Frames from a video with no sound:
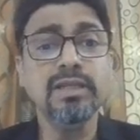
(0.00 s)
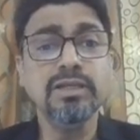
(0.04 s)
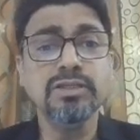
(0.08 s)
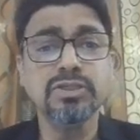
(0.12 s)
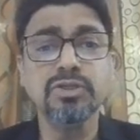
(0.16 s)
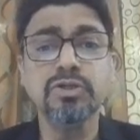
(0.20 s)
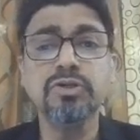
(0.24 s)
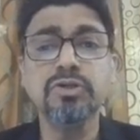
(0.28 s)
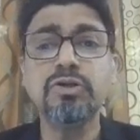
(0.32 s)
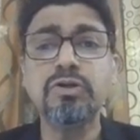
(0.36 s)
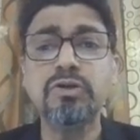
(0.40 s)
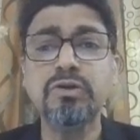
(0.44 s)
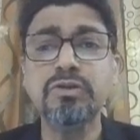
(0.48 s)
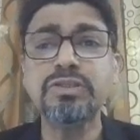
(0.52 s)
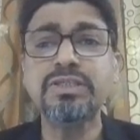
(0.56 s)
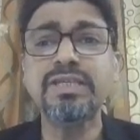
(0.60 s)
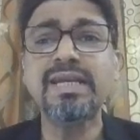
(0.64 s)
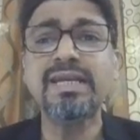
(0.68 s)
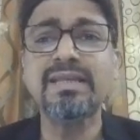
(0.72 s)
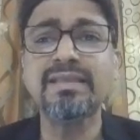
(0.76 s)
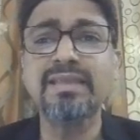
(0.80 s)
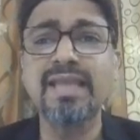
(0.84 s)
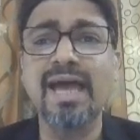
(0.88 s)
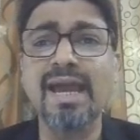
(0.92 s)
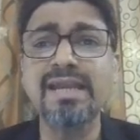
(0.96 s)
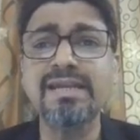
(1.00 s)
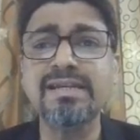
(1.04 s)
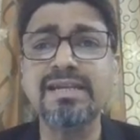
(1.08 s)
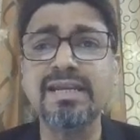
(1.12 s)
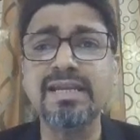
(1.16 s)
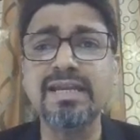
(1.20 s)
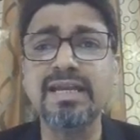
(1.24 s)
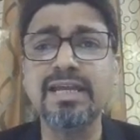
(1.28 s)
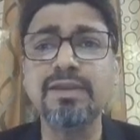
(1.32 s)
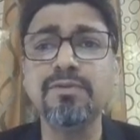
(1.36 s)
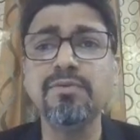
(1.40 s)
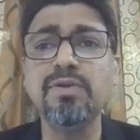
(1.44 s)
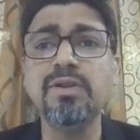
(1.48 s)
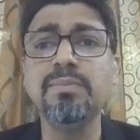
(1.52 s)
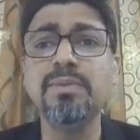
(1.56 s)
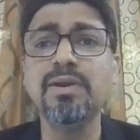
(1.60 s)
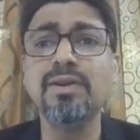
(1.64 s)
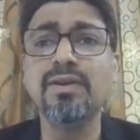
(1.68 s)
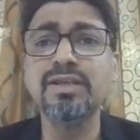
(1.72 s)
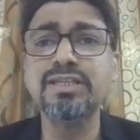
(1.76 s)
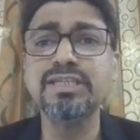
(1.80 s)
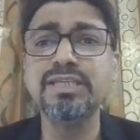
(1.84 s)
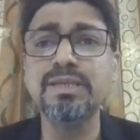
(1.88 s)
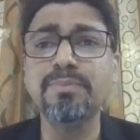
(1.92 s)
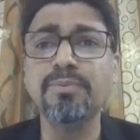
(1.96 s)
So cosec 90 degree will be
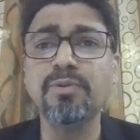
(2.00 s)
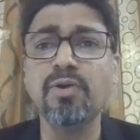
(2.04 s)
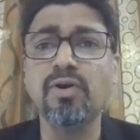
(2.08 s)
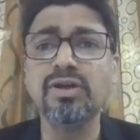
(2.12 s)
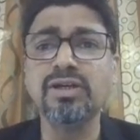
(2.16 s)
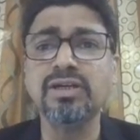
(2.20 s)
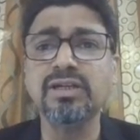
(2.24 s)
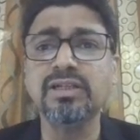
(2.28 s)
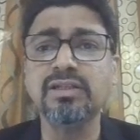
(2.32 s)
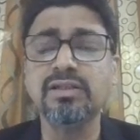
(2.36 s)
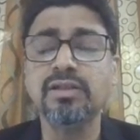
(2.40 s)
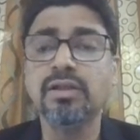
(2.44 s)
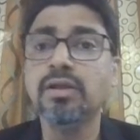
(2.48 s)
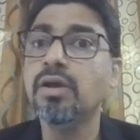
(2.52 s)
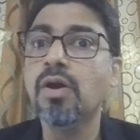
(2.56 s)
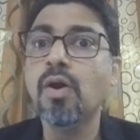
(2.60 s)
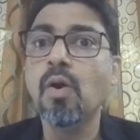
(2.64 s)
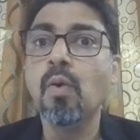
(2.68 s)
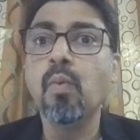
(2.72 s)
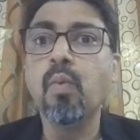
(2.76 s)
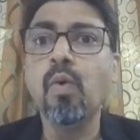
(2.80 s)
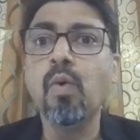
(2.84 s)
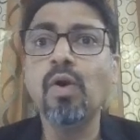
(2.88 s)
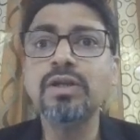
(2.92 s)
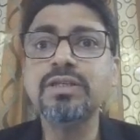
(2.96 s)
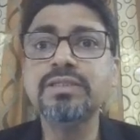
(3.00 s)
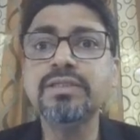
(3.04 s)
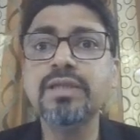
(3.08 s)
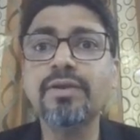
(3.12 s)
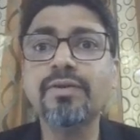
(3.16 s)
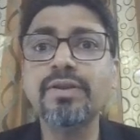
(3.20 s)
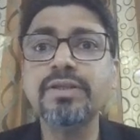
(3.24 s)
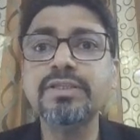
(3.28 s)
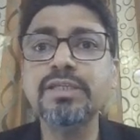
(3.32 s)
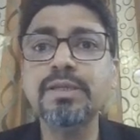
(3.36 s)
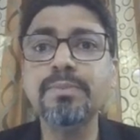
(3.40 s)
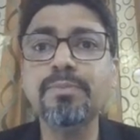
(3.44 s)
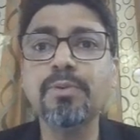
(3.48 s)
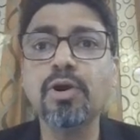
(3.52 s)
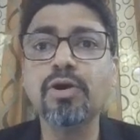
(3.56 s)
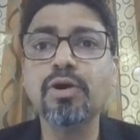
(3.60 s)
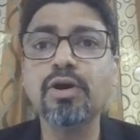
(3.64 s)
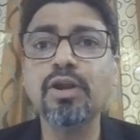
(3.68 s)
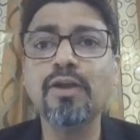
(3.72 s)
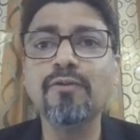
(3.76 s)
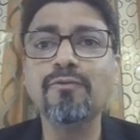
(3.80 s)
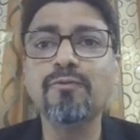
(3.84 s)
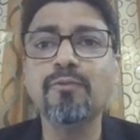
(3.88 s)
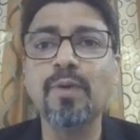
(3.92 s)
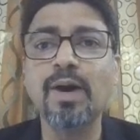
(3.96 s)
reciprocal. What's the
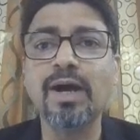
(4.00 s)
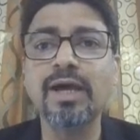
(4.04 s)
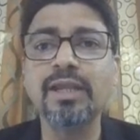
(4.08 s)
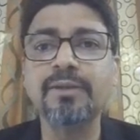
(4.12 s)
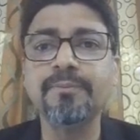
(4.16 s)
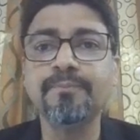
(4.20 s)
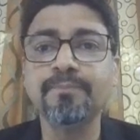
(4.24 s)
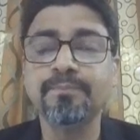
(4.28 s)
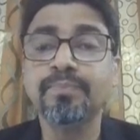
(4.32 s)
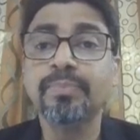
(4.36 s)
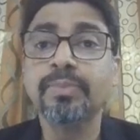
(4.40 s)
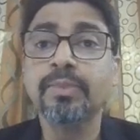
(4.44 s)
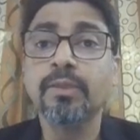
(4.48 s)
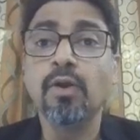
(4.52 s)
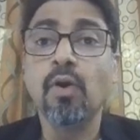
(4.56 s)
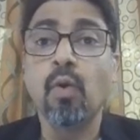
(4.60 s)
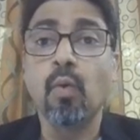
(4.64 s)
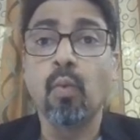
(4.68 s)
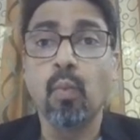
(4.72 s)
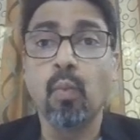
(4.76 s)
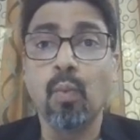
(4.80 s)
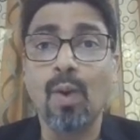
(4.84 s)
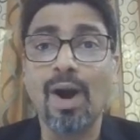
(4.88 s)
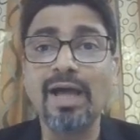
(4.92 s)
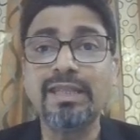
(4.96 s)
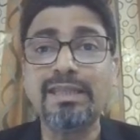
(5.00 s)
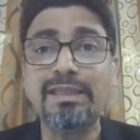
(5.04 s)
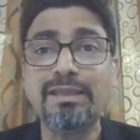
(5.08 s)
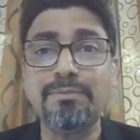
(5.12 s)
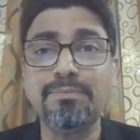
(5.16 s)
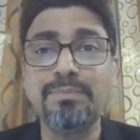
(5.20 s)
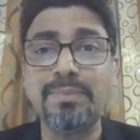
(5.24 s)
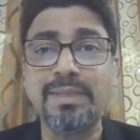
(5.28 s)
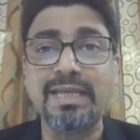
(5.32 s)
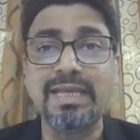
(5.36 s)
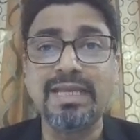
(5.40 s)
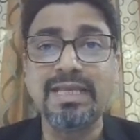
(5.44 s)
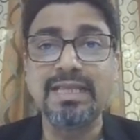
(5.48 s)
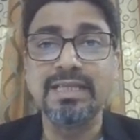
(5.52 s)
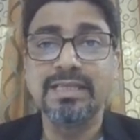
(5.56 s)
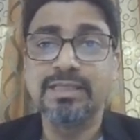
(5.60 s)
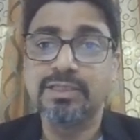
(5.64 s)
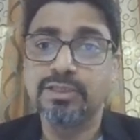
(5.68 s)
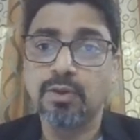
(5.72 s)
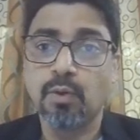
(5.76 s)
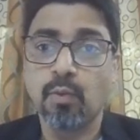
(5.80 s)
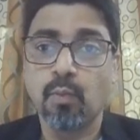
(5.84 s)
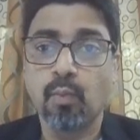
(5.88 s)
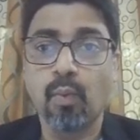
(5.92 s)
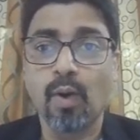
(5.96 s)
reciprocal of 1? 1
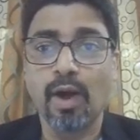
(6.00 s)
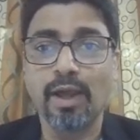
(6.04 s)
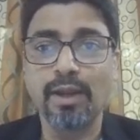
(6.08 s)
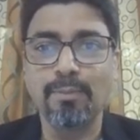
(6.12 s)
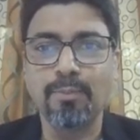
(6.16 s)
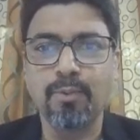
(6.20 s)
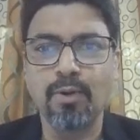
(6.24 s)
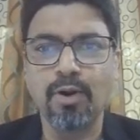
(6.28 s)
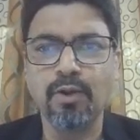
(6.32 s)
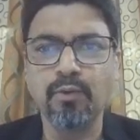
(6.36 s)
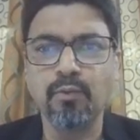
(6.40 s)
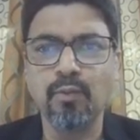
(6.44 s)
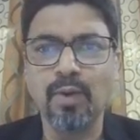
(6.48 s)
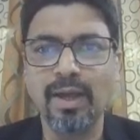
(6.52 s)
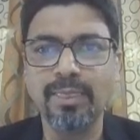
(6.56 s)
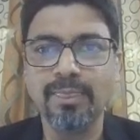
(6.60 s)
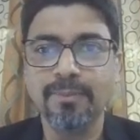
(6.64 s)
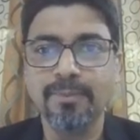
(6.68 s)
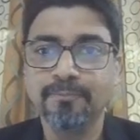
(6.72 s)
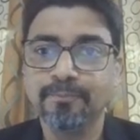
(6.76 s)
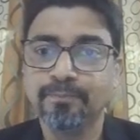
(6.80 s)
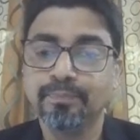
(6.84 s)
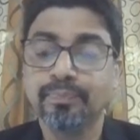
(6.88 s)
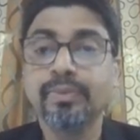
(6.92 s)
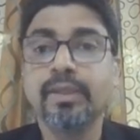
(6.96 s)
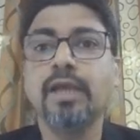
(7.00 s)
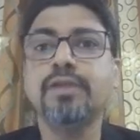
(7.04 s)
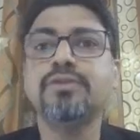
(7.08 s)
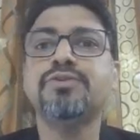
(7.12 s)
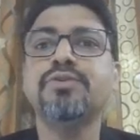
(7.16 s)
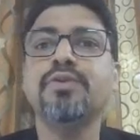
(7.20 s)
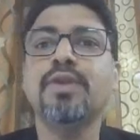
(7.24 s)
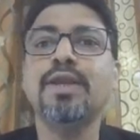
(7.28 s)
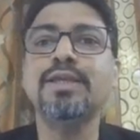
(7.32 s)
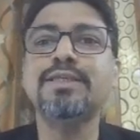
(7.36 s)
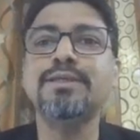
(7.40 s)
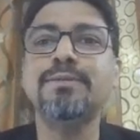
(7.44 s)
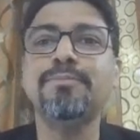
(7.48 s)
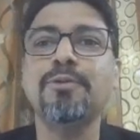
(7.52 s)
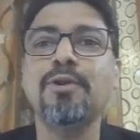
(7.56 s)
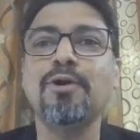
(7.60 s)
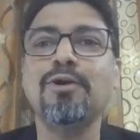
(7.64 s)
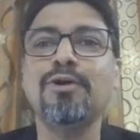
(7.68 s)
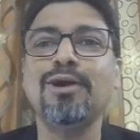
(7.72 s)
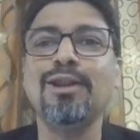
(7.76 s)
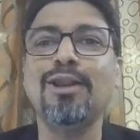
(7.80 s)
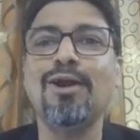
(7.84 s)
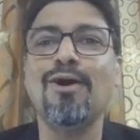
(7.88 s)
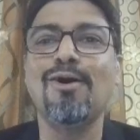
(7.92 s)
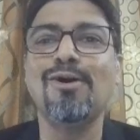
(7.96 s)
means 1 upon 1. Its
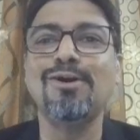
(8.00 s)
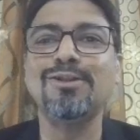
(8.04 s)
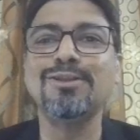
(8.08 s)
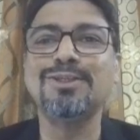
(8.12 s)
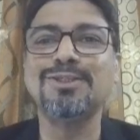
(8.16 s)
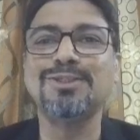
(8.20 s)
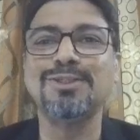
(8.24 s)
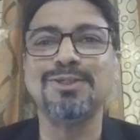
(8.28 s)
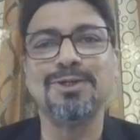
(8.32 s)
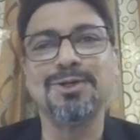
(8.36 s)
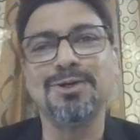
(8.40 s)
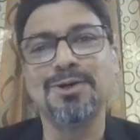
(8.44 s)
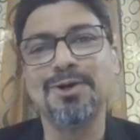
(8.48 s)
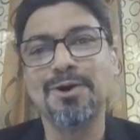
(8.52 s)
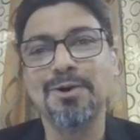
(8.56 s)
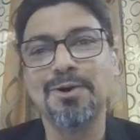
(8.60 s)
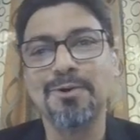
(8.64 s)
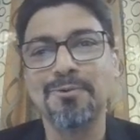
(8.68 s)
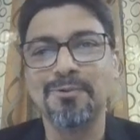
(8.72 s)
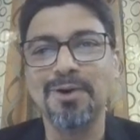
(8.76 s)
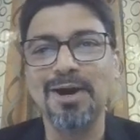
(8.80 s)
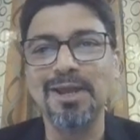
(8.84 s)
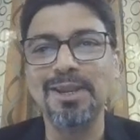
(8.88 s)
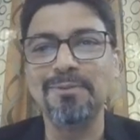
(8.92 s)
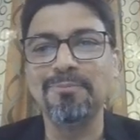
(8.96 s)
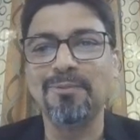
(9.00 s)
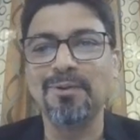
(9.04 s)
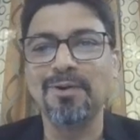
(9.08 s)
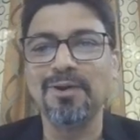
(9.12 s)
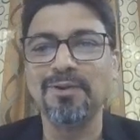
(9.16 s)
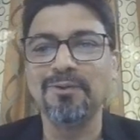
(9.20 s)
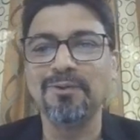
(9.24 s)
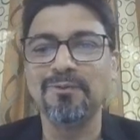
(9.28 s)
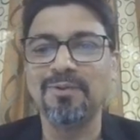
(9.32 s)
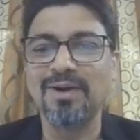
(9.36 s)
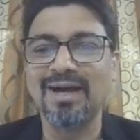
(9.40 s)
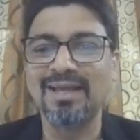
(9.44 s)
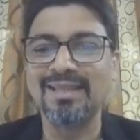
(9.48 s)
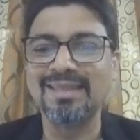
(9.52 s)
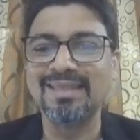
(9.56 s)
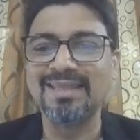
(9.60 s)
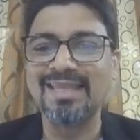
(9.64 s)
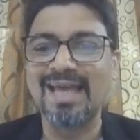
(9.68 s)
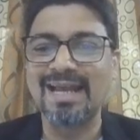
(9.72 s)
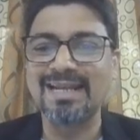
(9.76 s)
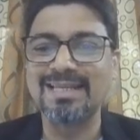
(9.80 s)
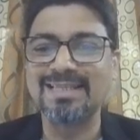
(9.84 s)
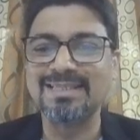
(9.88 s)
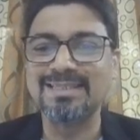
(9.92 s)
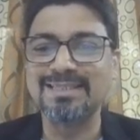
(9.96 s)
reciprocal also 1 upon 1.
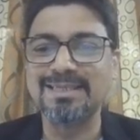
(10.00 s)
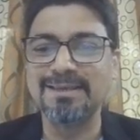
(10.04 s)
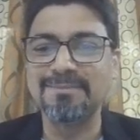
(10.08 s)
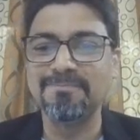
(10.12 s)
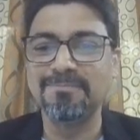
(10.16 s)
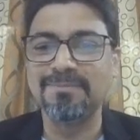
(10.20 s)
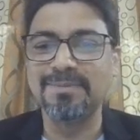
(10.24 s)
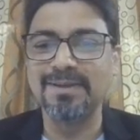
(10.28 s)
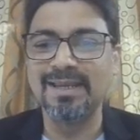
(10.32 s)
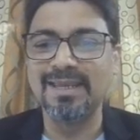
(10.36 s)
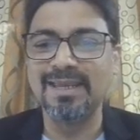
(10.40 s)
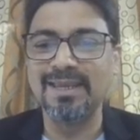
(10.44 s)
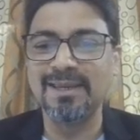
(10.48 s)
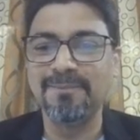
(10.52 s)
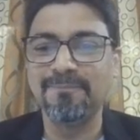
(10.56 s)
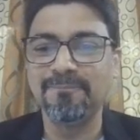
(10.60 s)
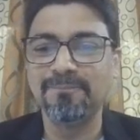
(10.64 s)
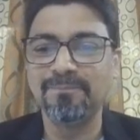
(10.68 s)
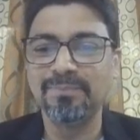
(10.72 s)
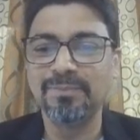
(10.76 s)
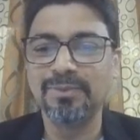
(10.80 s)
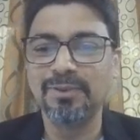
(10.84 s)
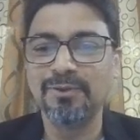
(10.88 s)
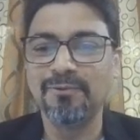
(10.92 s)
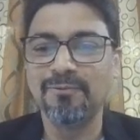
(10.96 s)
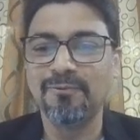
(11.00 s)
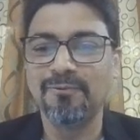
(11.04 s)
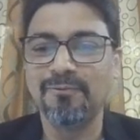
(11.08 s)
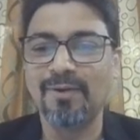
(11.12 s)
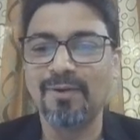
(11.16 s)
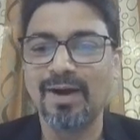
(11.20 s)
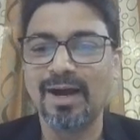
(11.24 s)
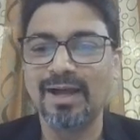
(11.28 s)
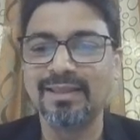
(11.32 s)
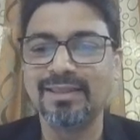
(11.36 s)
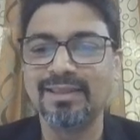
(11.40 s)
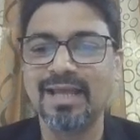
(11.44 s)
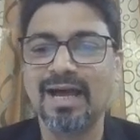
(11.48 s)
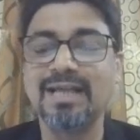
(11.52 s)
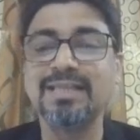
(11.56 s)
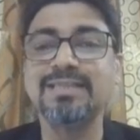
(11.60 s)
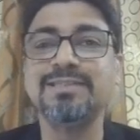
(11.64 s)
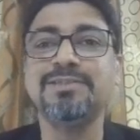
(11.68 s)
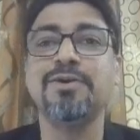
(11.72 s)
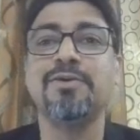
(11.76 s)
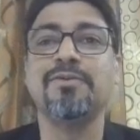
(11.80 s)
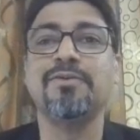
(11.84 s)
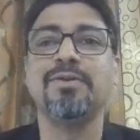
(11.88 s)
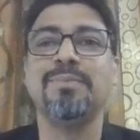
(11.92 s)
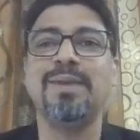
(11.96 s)
That's simply 1. The
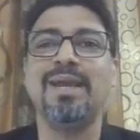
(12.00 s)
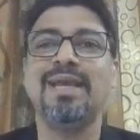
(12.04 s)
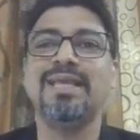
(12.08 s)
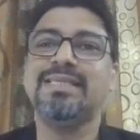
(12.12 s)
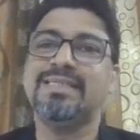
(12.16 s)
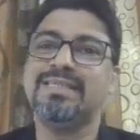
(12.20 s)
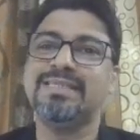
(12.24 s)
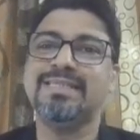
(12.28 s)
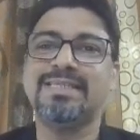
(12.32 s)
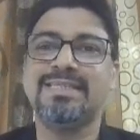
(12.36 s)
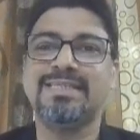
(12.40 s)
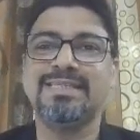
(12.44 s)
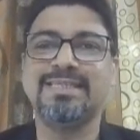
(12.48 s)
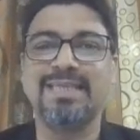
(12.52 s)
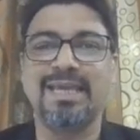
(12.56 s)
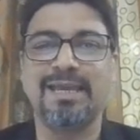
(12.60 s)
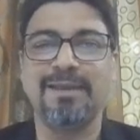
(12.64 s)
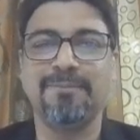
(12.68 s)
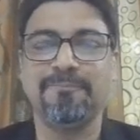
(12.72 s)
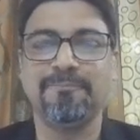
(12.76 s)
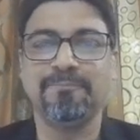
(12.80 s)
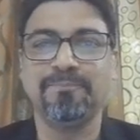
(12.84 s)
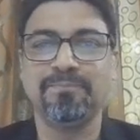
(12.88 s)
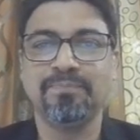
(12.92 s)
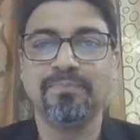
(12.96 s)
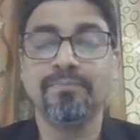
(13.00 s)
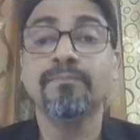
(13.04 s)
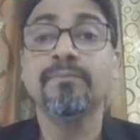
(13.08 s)
answer remains same.